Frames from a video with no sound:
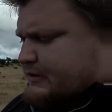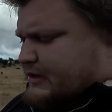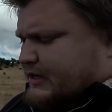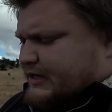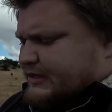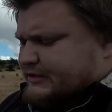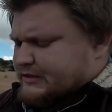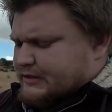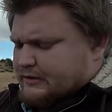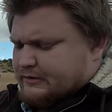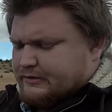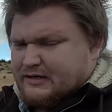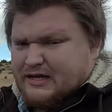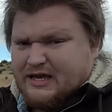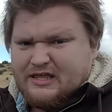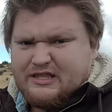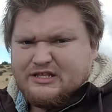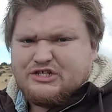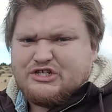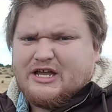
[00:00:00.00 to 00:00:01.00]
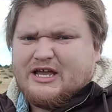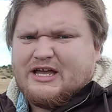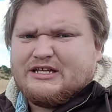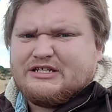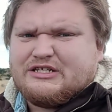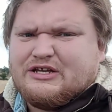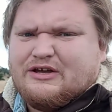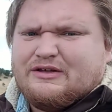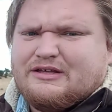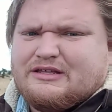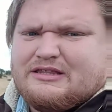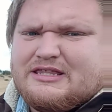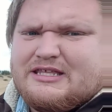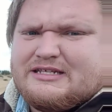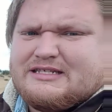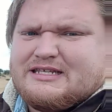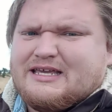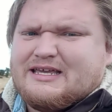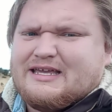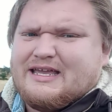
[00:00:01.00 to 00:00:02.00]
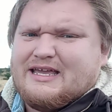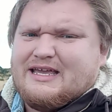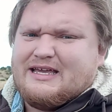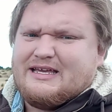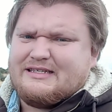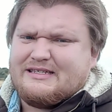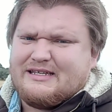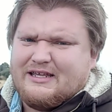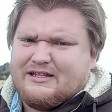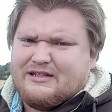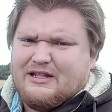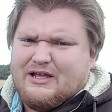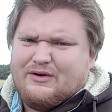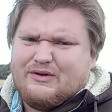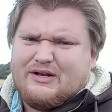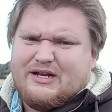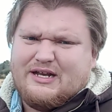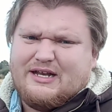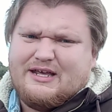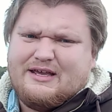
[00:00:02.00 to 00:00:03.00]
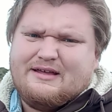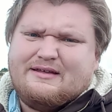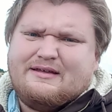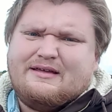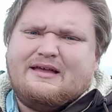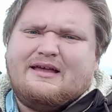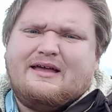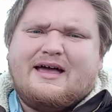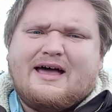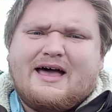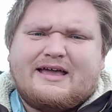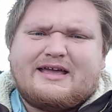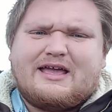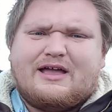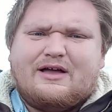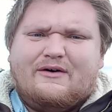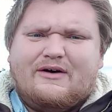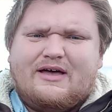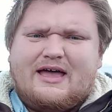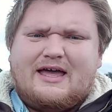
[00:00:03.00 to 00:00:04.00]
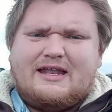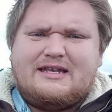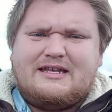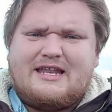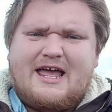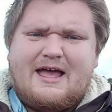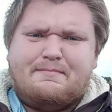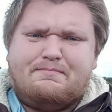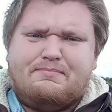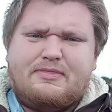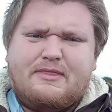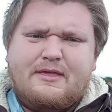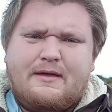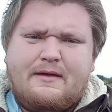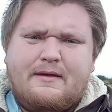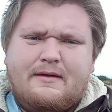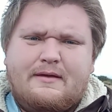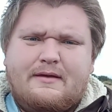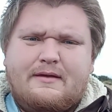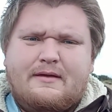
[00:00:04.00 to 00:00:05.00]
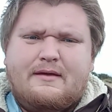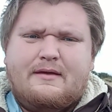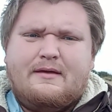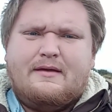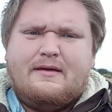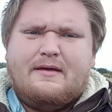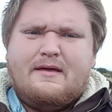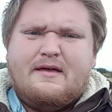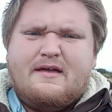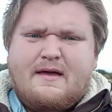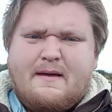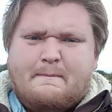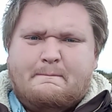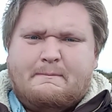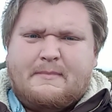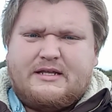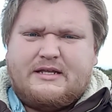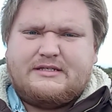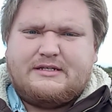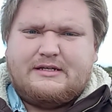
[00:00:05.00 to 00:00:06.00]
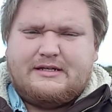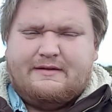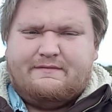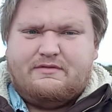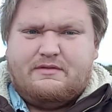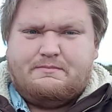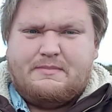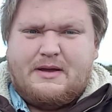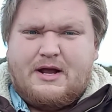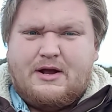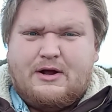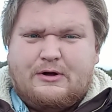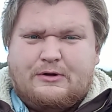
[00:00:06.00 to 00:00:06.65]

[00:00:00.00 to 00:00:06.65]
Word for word: so now that you guys know that this thing is unloaded, I could go ahead and tap the muzzle of the barrel.